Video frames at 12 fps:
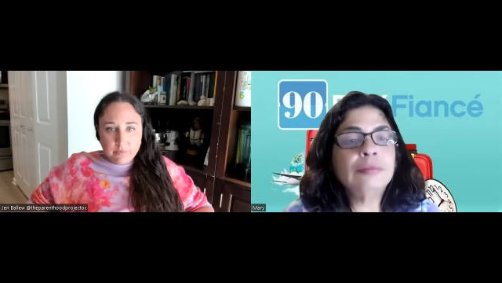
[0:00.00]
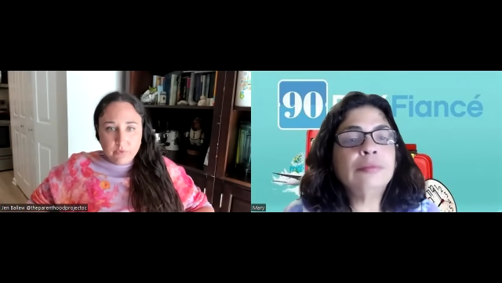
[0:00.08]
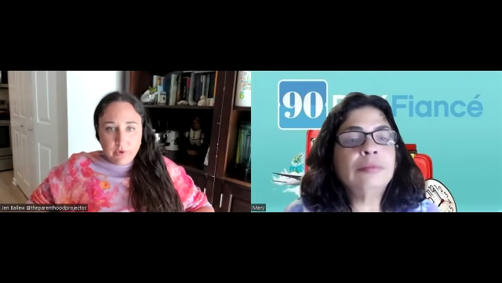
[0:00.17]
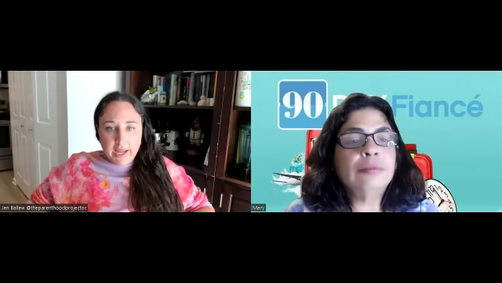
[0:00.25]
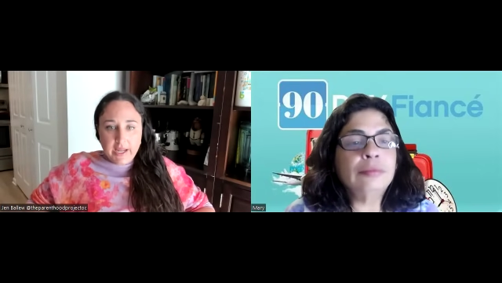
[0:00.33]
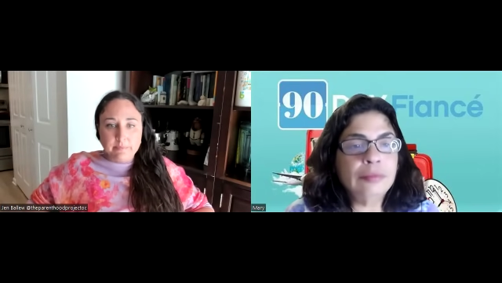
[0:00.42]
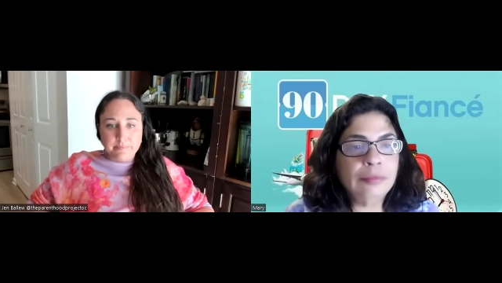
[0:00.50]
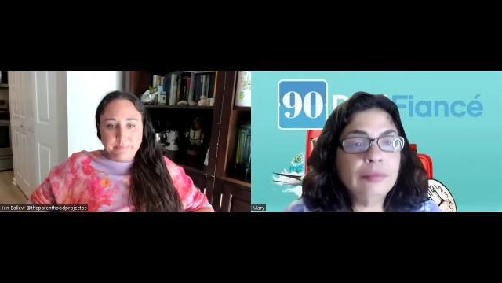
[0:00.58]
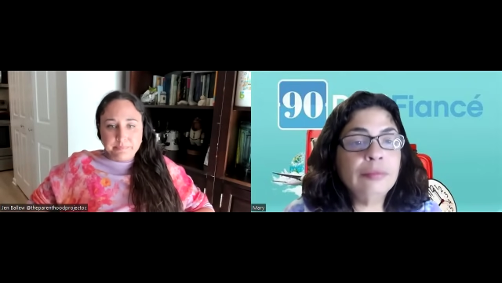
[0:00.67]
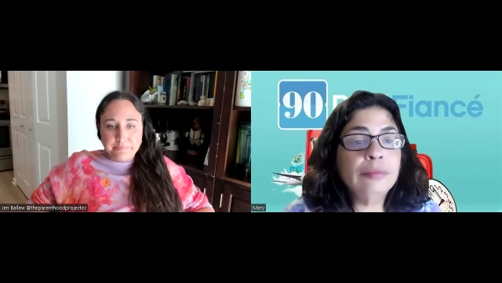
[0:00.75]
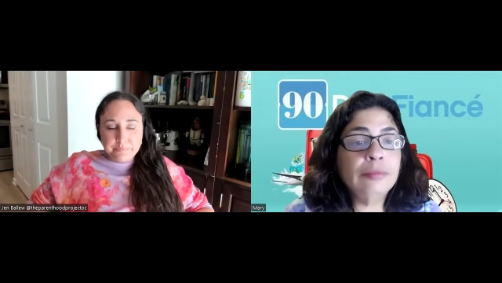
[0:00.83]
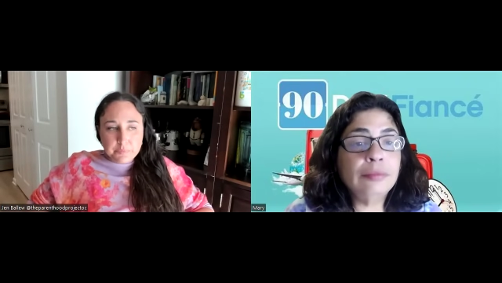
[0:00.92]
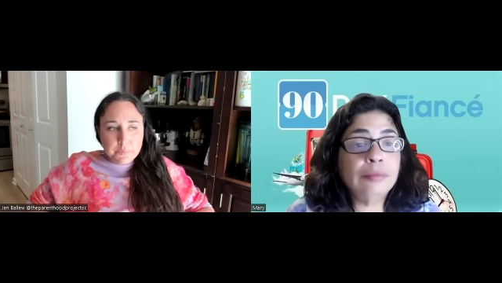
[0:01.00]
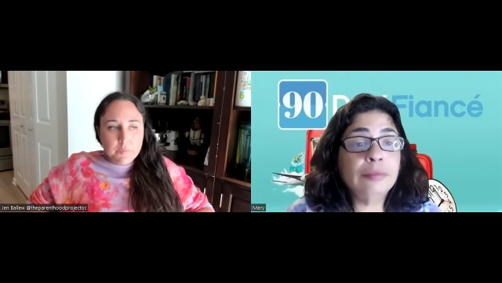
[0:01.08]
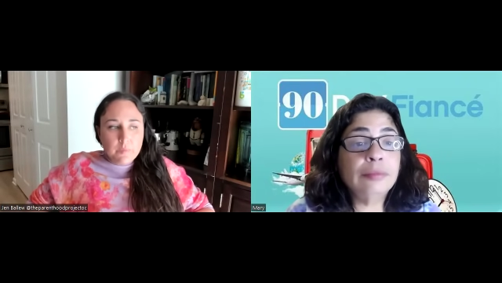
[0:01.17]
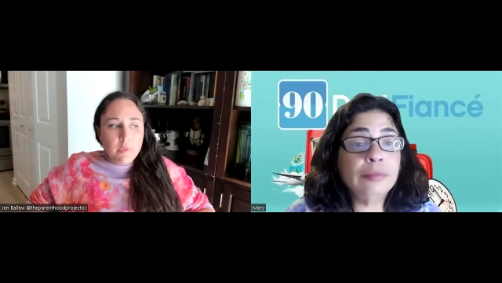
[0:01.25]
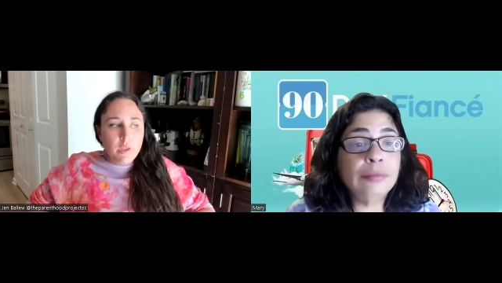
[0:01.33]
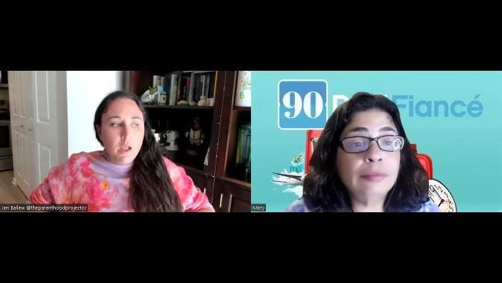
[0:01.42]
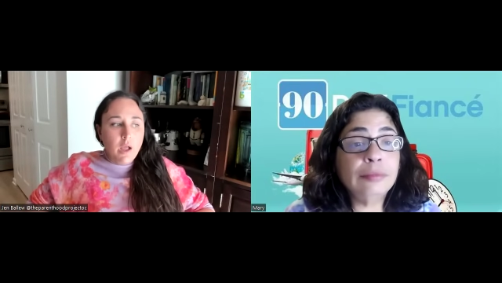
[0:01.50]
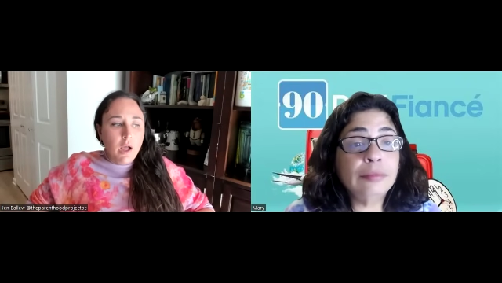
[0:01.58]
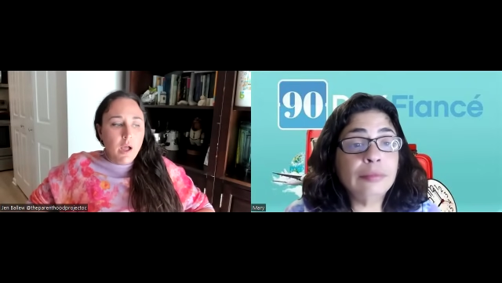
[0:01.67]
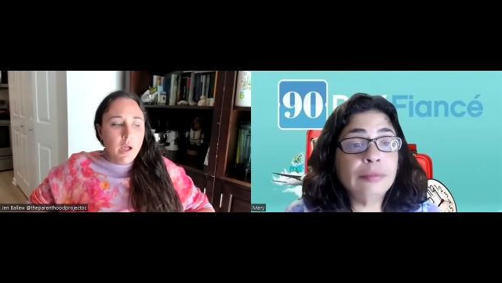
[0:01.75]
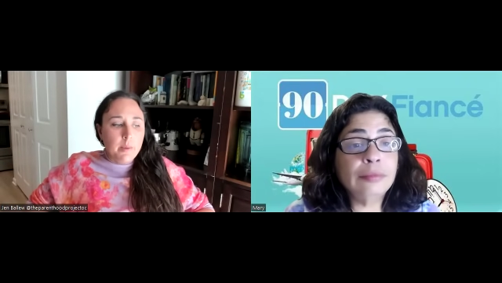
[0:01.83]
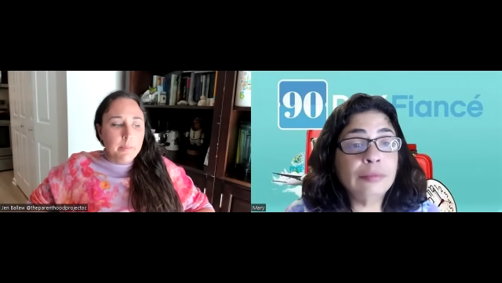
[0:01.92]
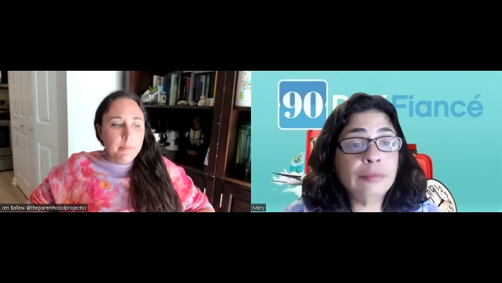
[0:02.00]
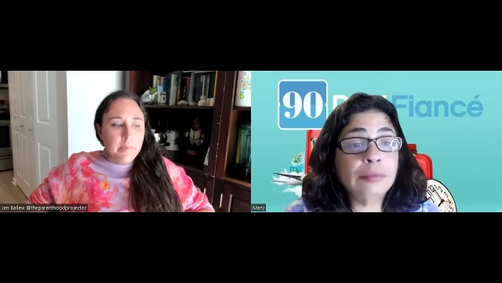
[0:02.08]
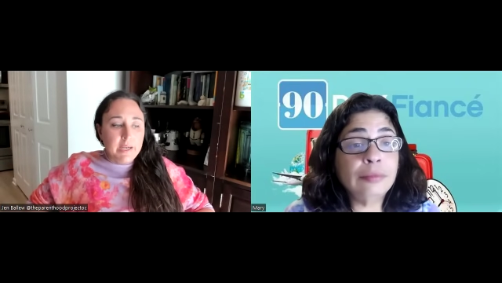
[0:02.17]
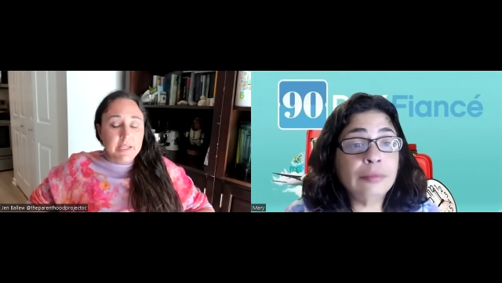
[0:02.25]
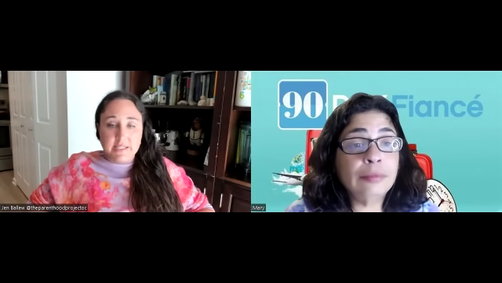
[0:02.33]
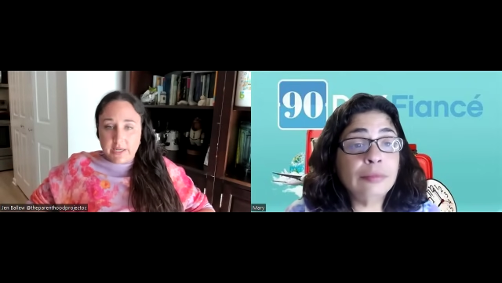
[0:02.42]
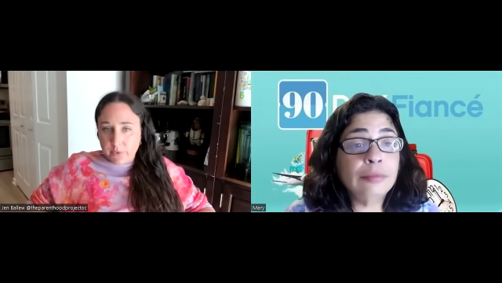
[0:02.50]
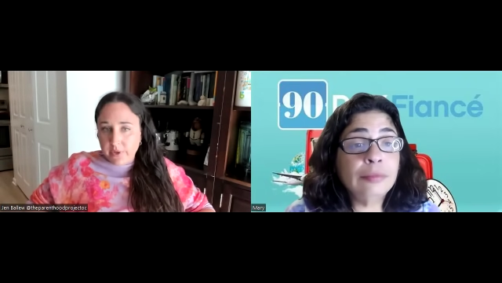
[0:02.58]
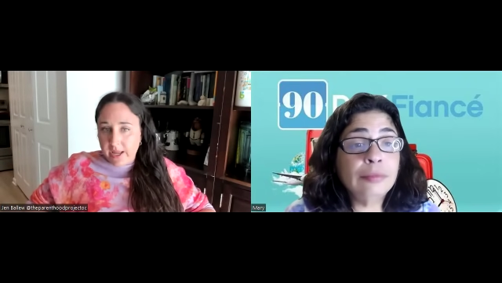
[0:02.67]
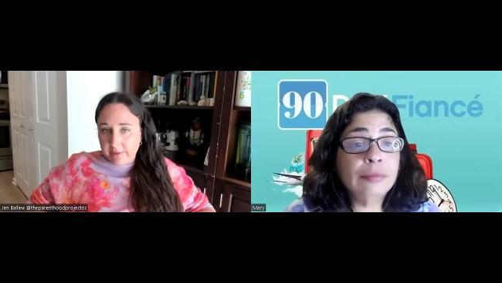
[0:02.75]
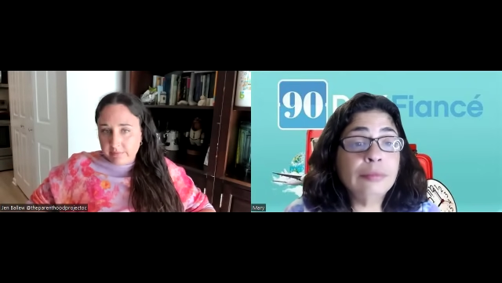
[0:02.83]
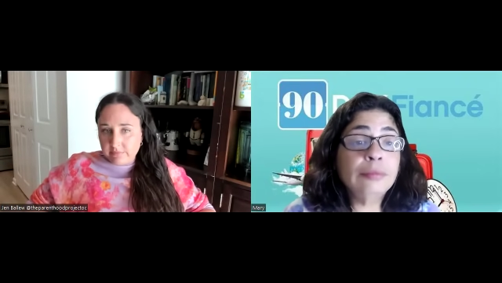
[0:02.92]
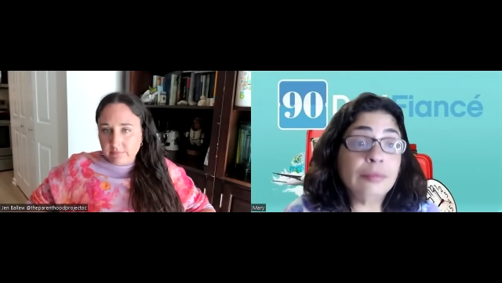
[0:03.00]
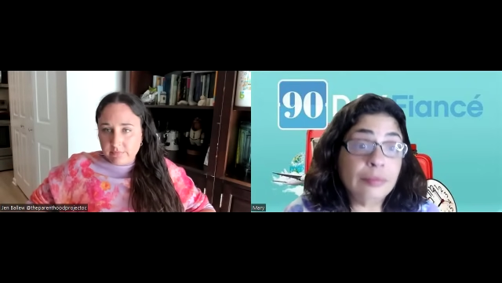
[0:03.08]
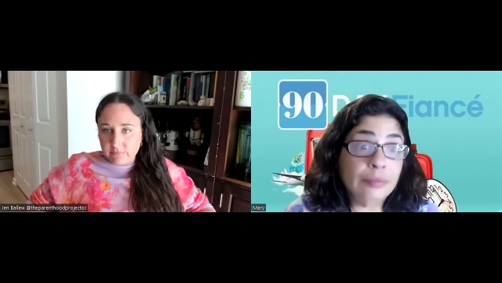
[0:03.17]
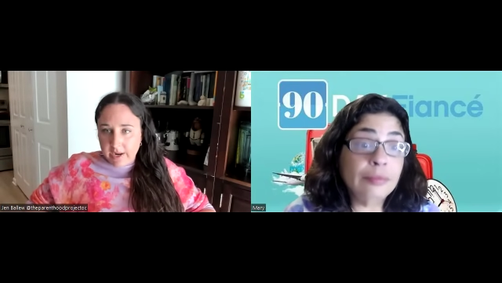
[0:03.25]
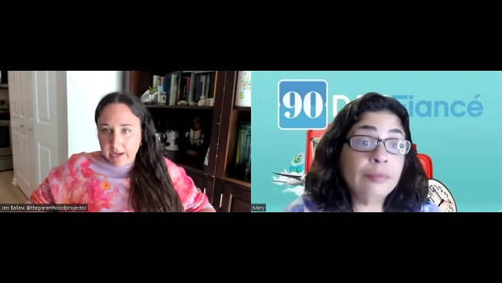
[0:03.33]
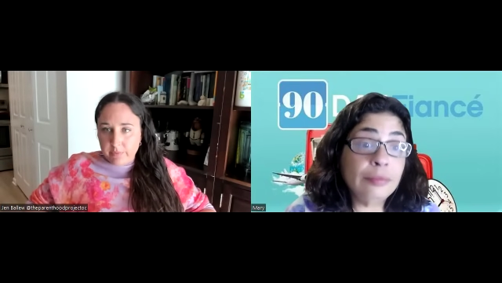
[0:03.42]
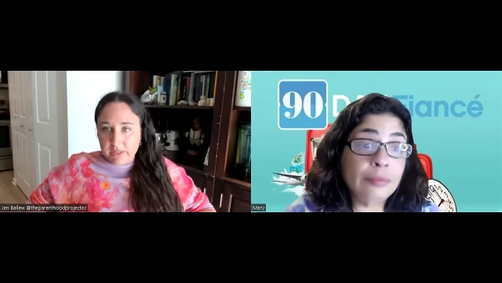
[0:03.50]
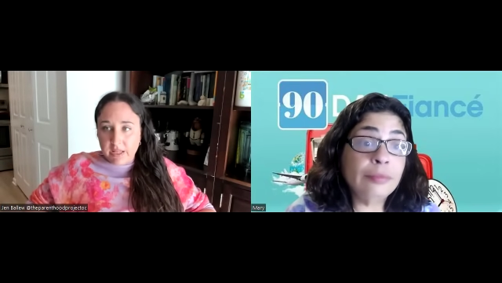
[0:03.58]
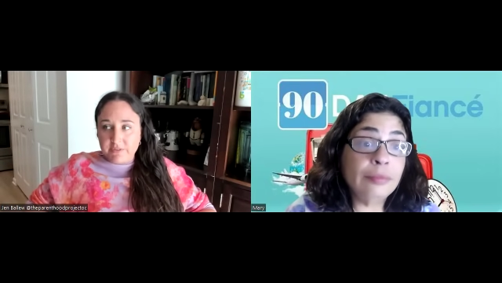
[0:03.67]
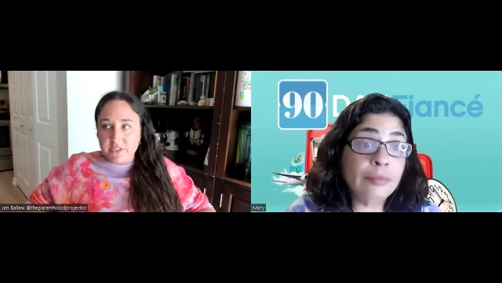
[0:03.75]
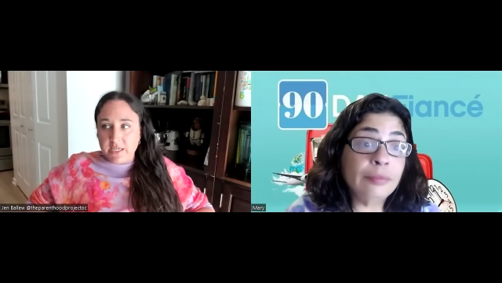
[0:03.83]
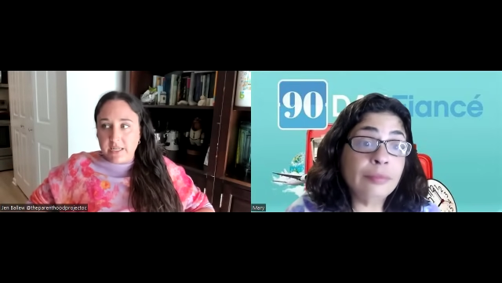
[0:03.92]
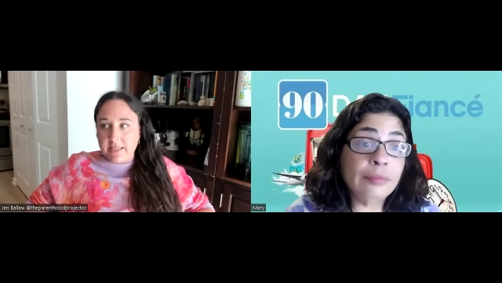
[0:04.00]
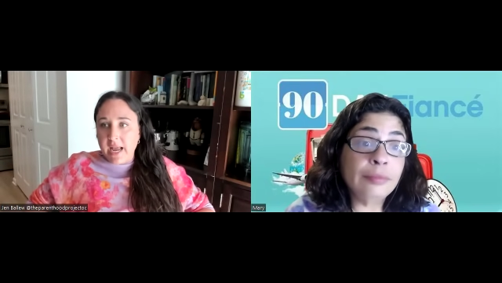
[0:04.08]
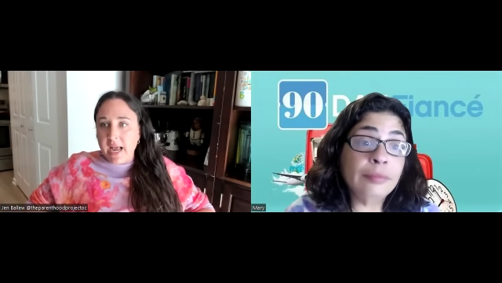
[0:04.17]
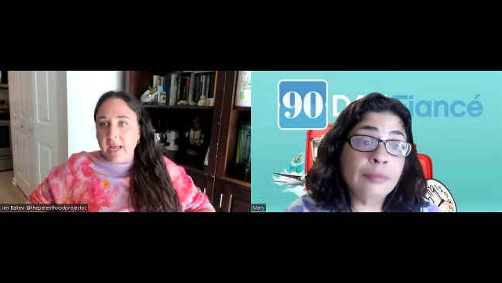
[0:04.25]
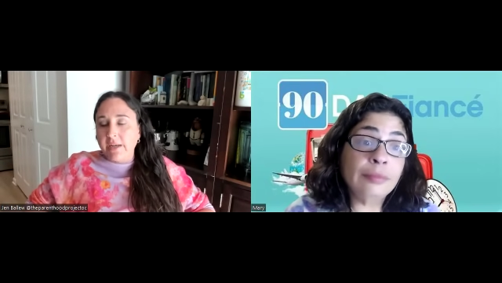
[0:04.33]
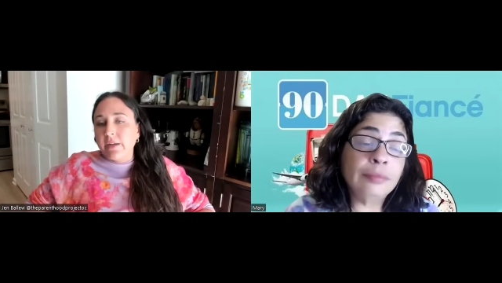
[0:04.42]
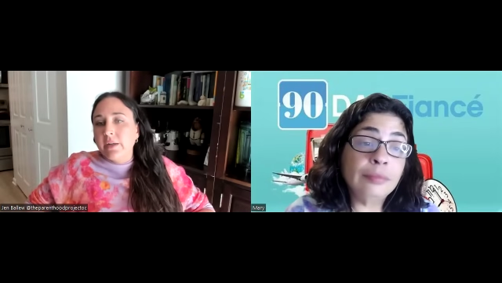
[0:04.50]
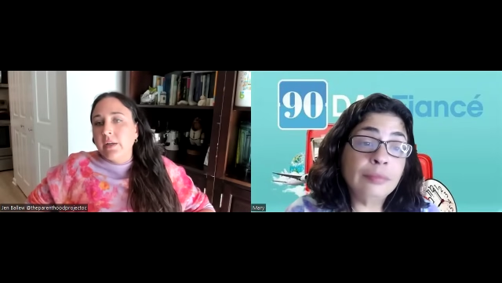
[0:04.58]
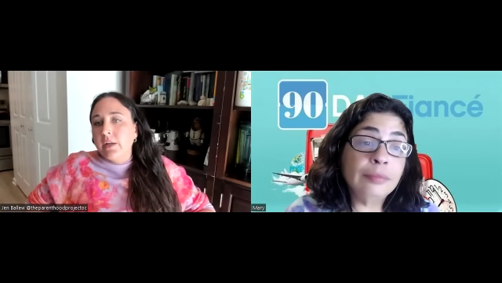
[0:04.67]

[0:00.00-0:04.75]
Speaker 1: Right um, and he said, okay. Right. And we left it at that.